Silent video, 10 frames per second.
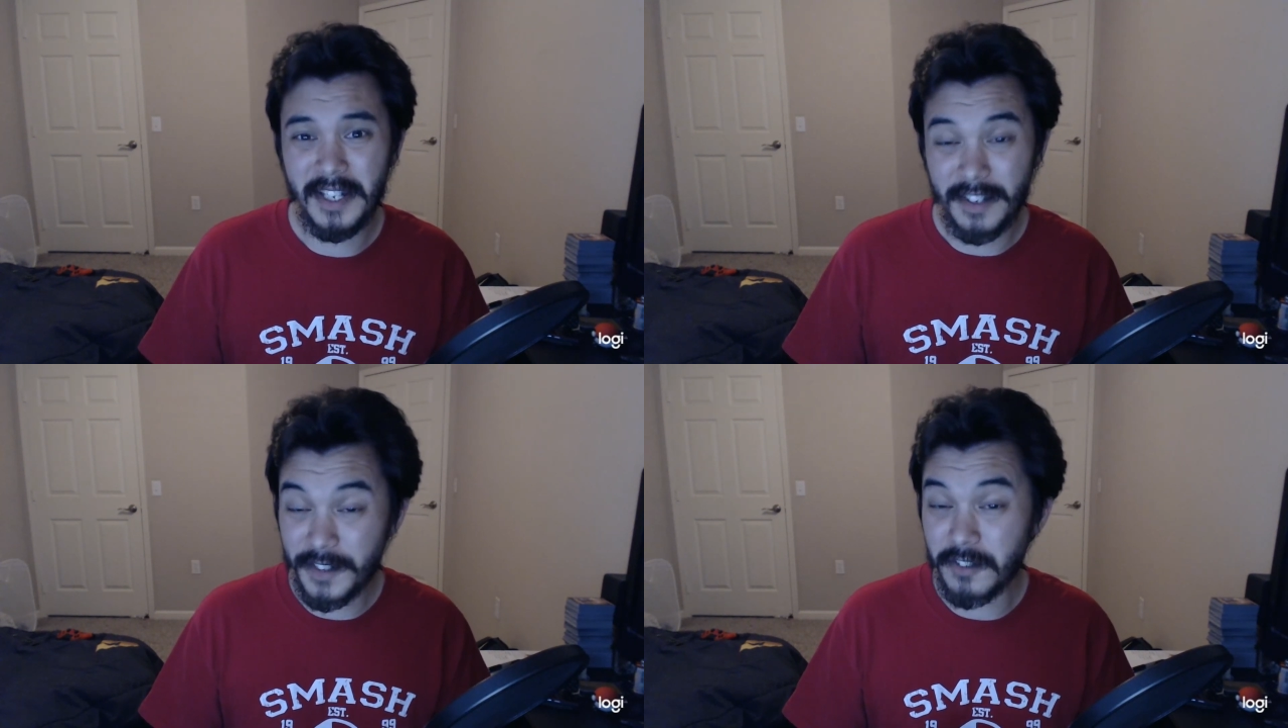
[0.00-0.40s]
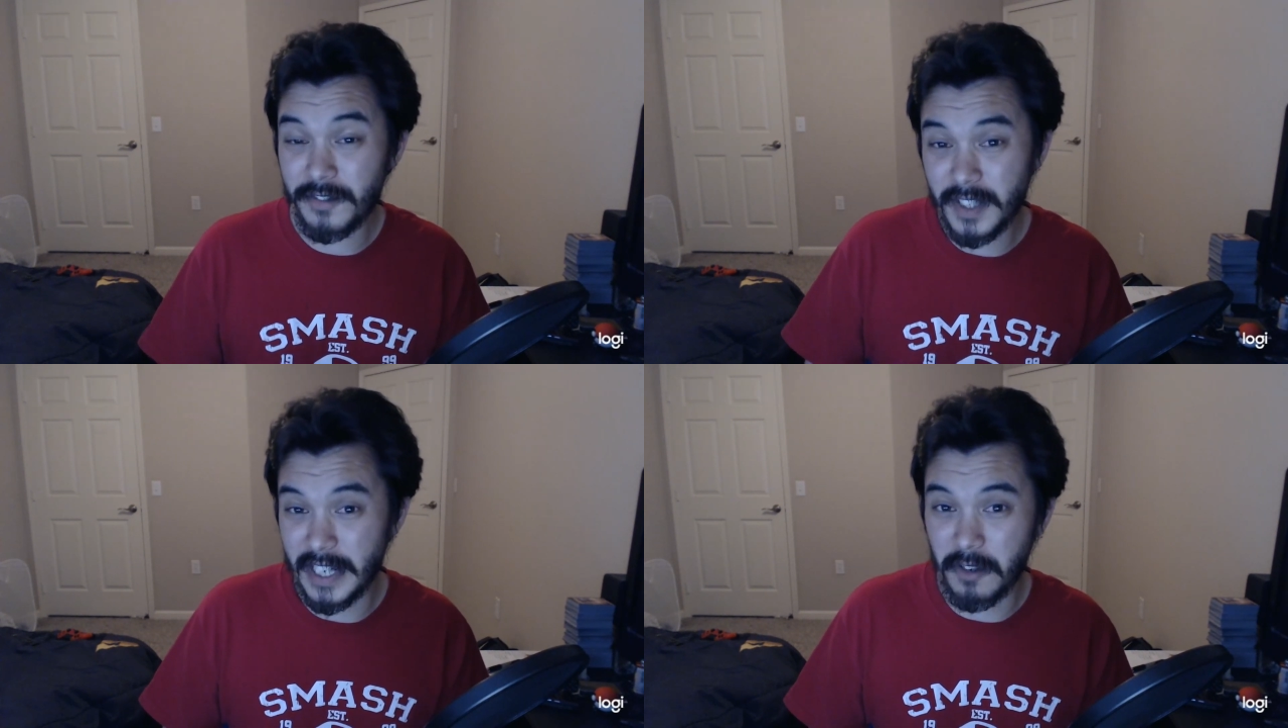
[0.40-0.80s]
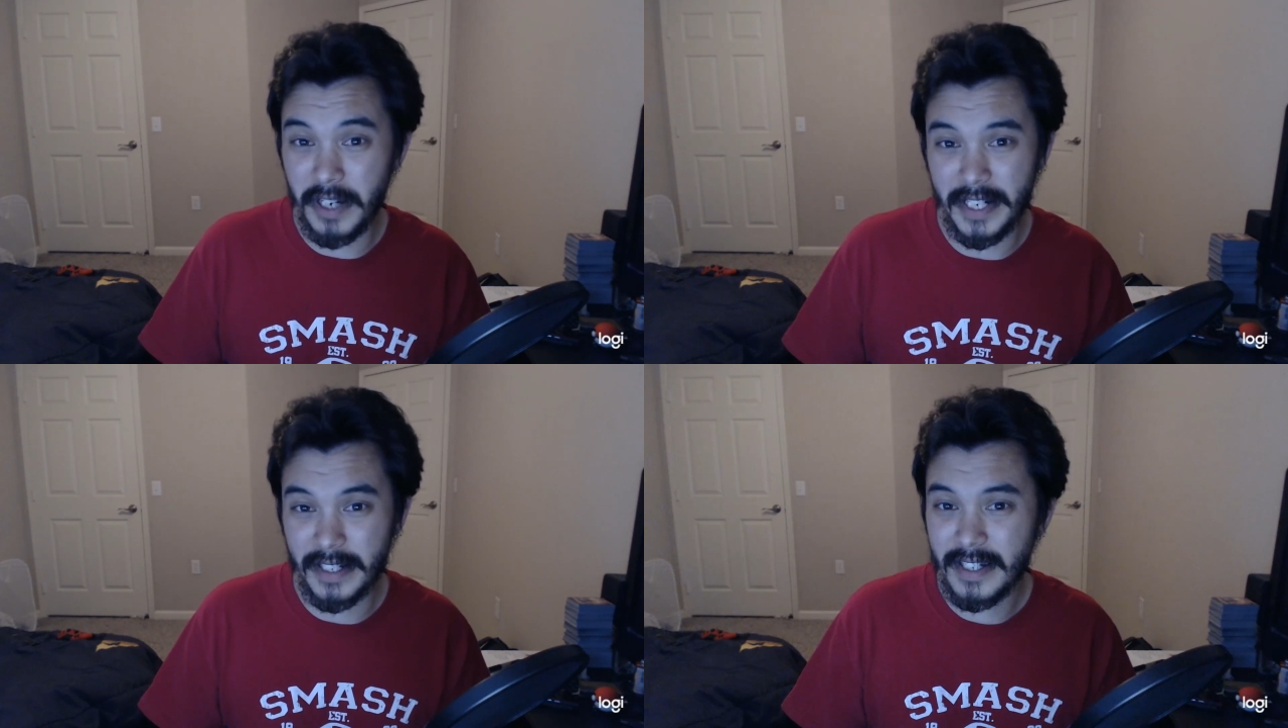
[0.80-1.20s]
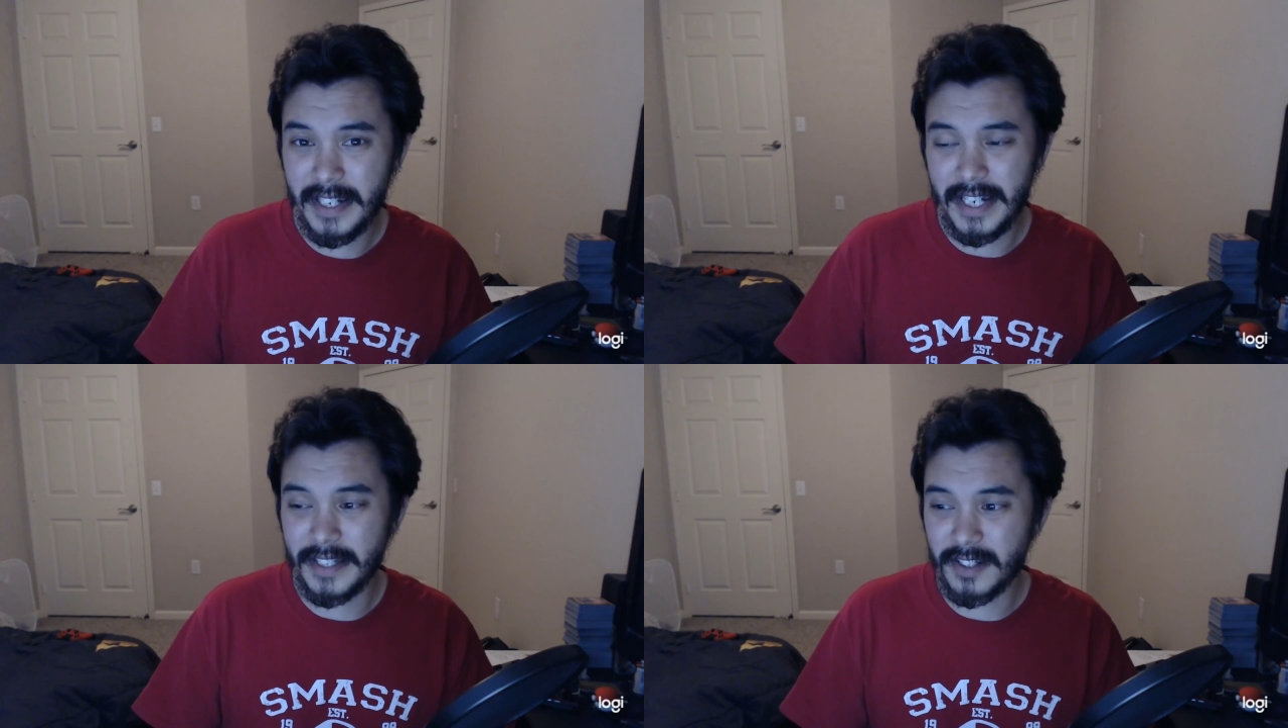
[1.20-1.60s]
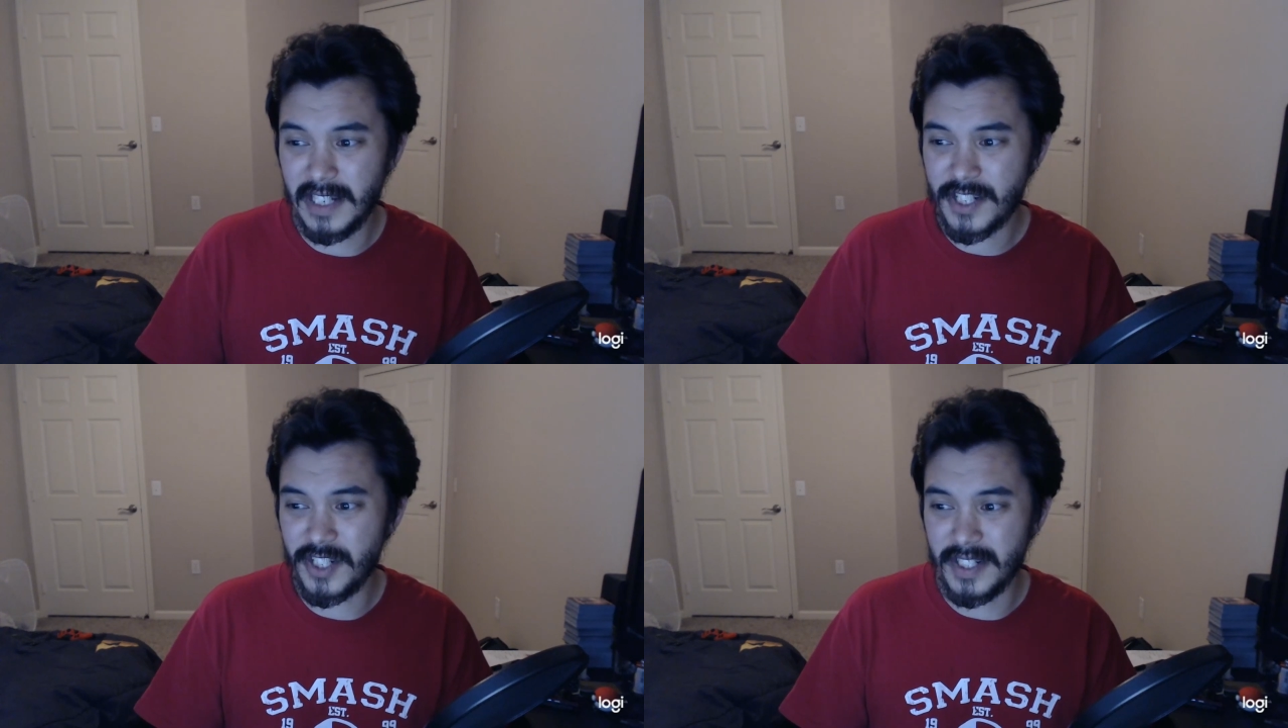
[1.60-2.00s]
if you don't feel like waiting. And the
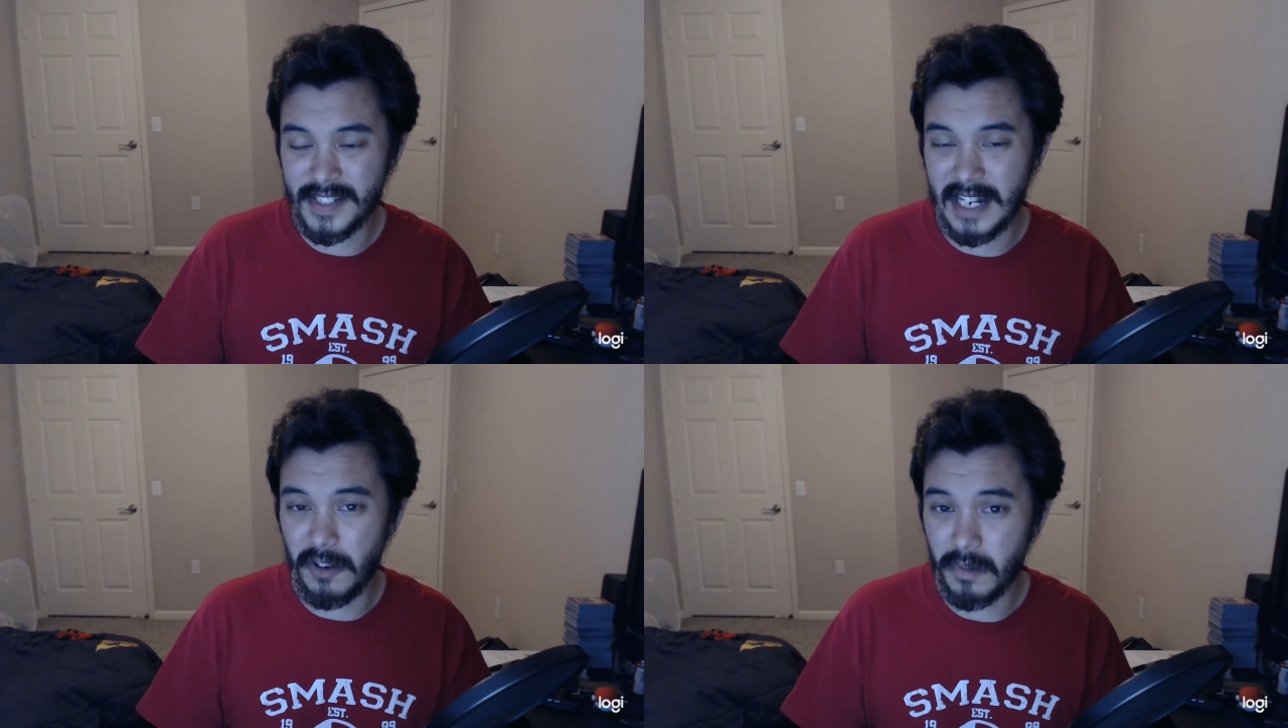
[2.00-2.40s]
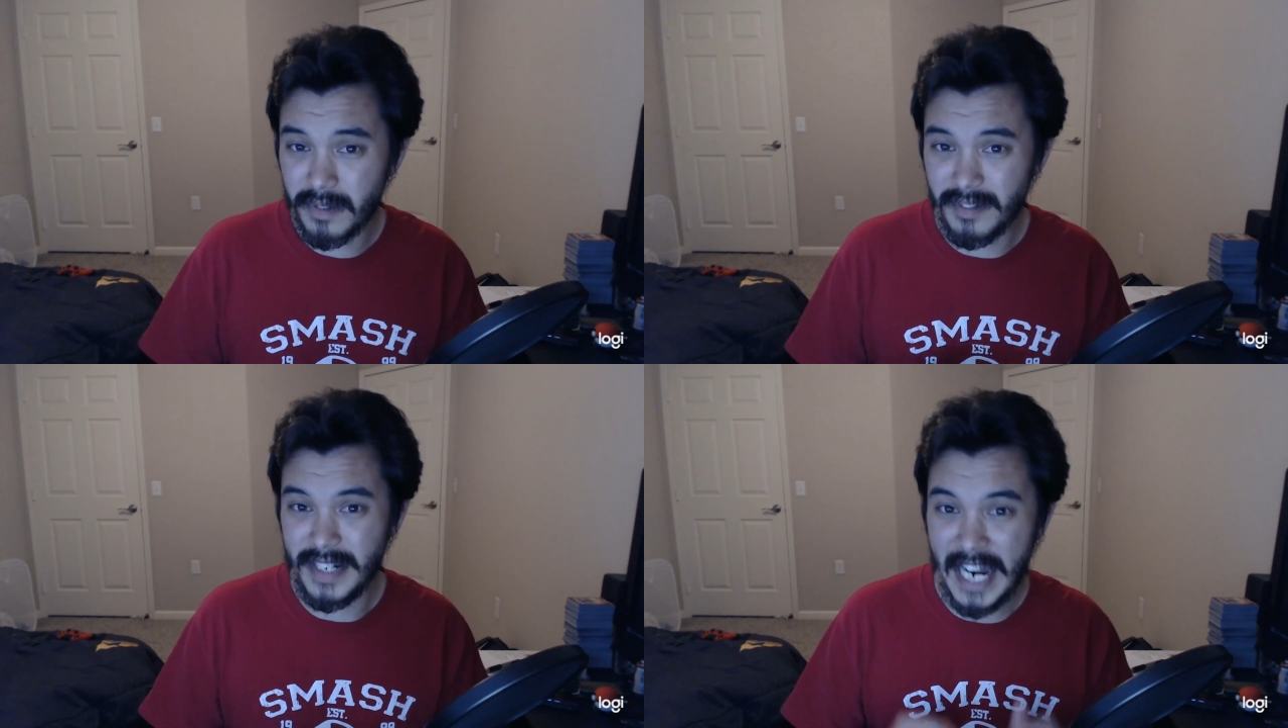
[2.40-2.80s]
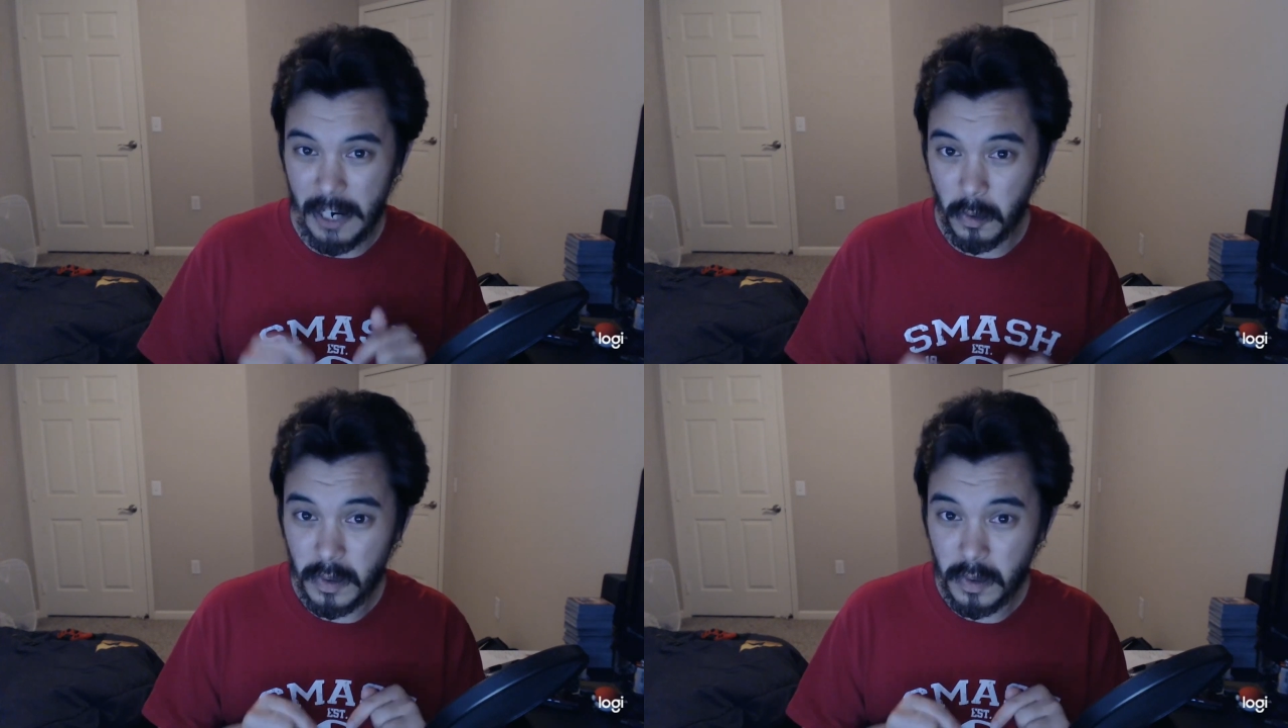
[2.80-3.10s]
collection is out now.